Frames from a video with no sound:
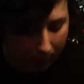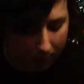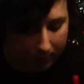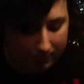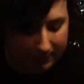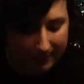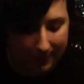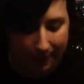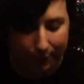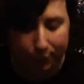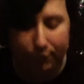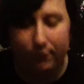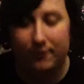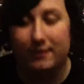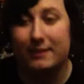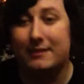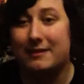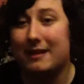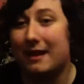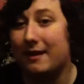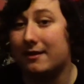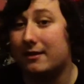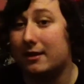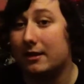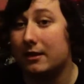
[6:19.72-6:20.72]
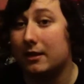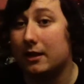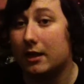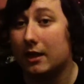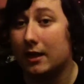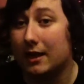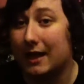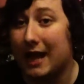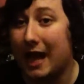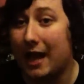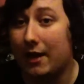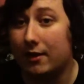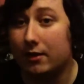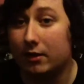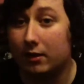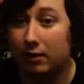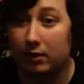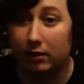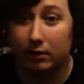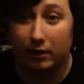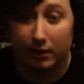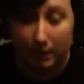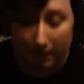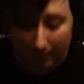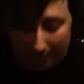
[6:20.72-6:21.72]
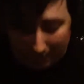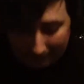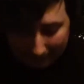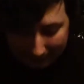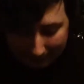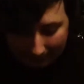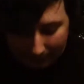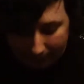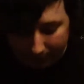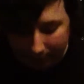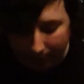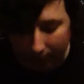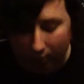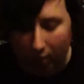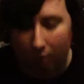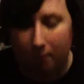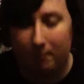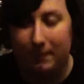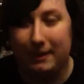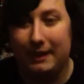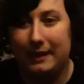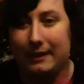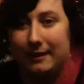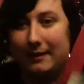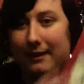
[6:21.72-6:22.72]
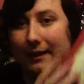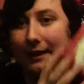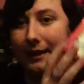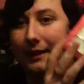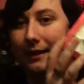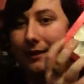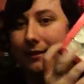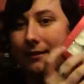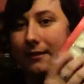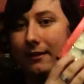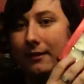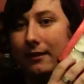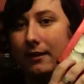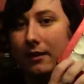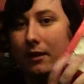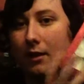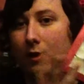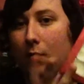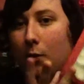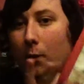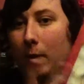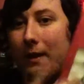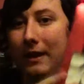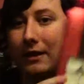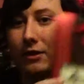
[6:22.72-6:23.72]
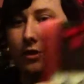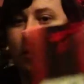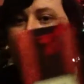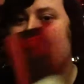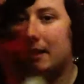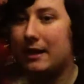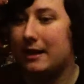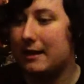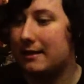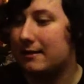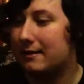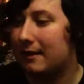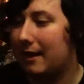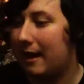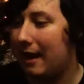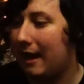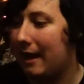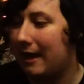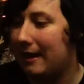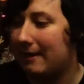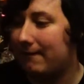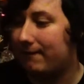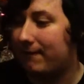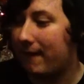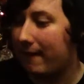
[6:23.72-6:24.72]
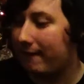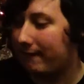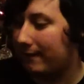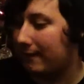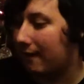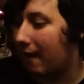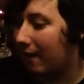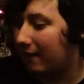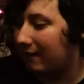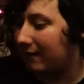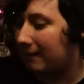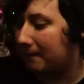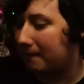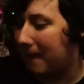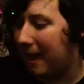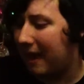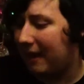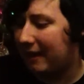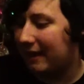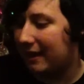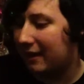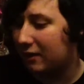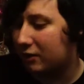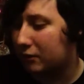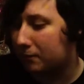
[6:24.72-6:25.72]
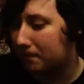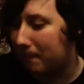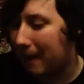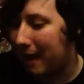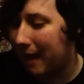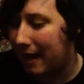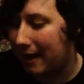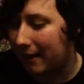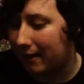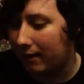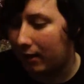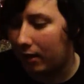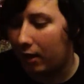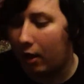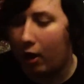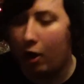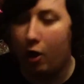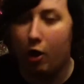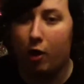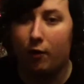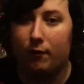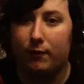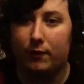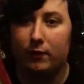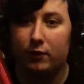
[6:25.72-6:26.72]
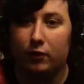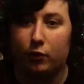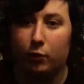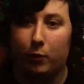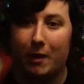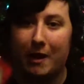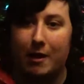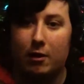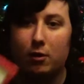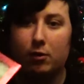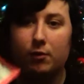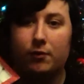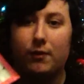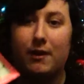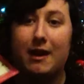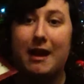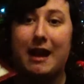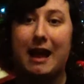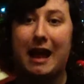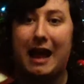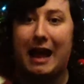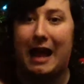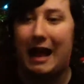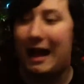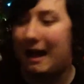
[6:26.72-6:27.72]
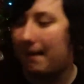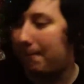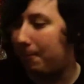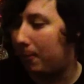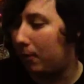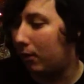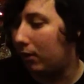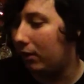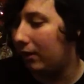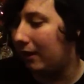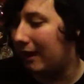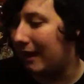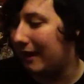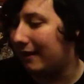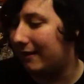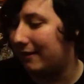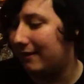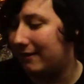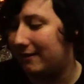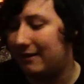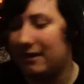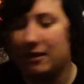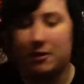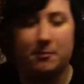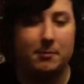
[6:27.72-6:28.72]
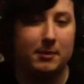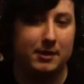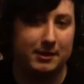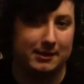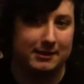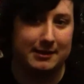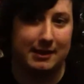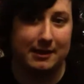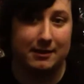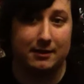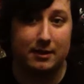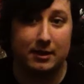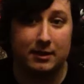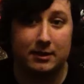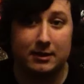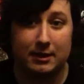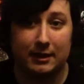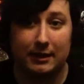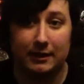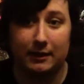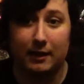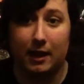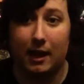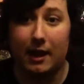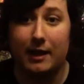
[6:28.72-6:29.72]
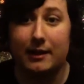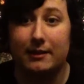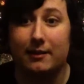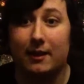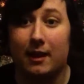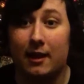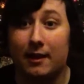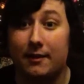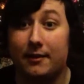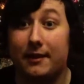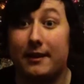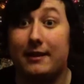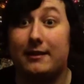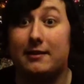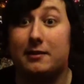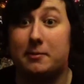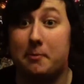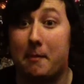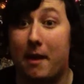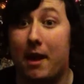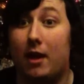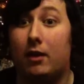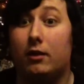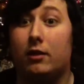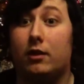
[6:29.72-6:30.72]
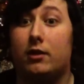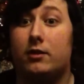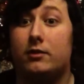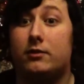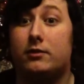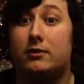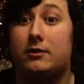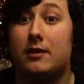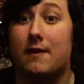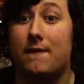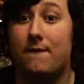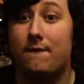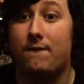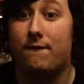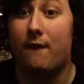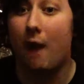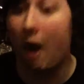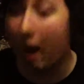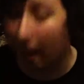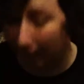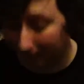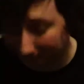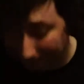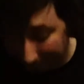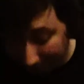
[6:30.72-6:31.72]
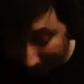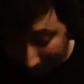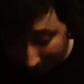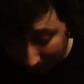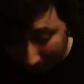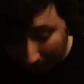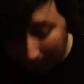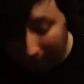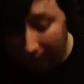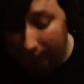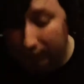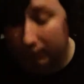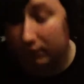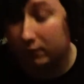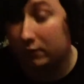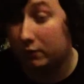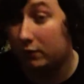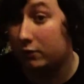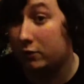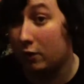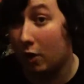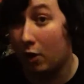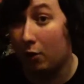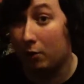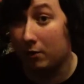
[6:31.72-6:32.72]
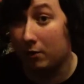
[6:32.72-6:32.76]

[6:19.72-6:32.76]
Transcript: different scented candle. He also got me these, which is a very nicely packaged pack of 12 apple and cinnamon scented tea lights, and they smell divine. They smell so